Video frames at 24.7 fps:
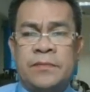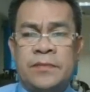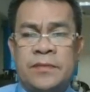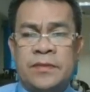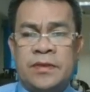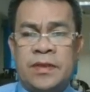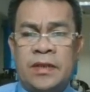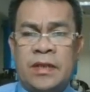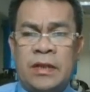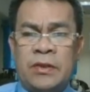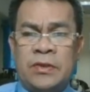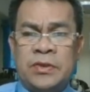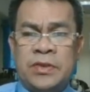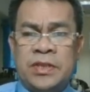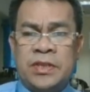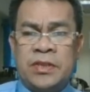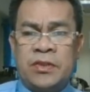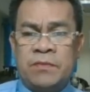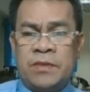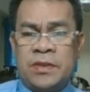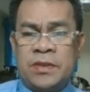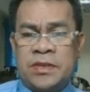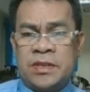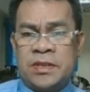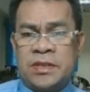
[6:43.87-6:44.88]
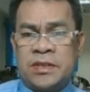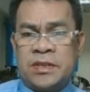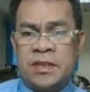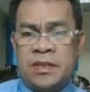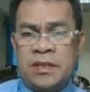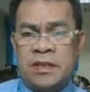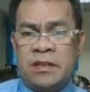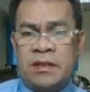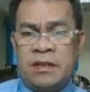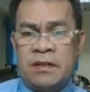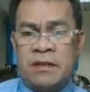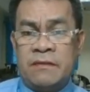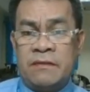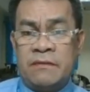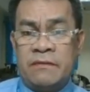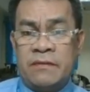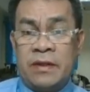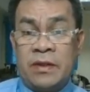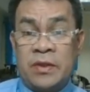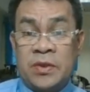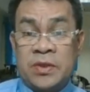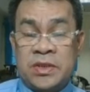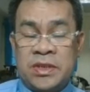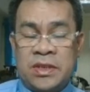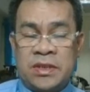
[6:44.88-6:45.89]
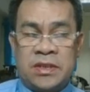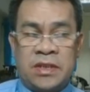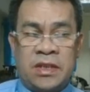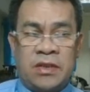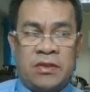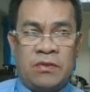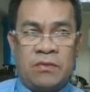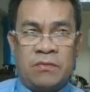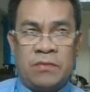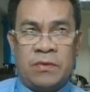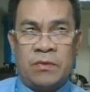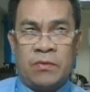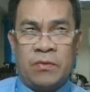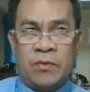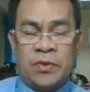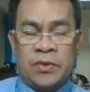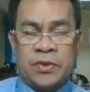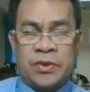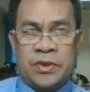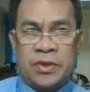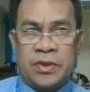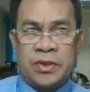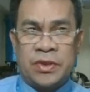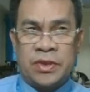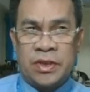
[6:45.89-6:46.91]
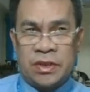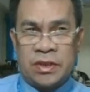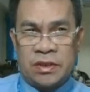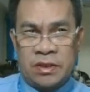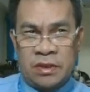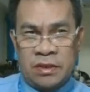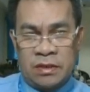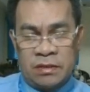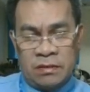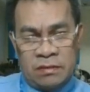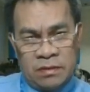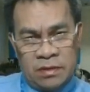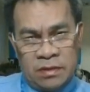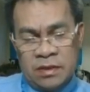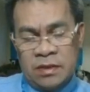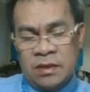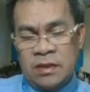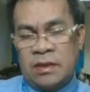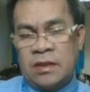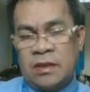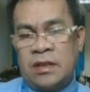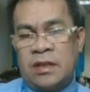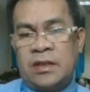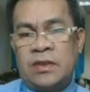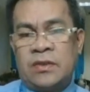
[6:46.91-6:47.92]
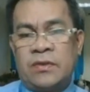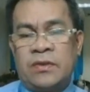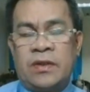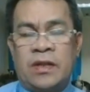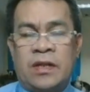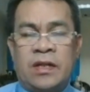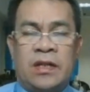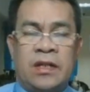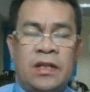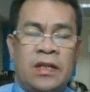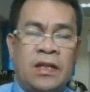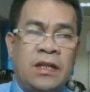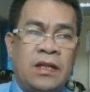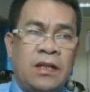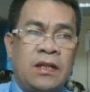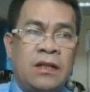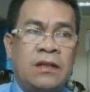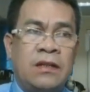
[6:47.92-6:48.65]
The analogy of this is the velocity of the water that into the canal.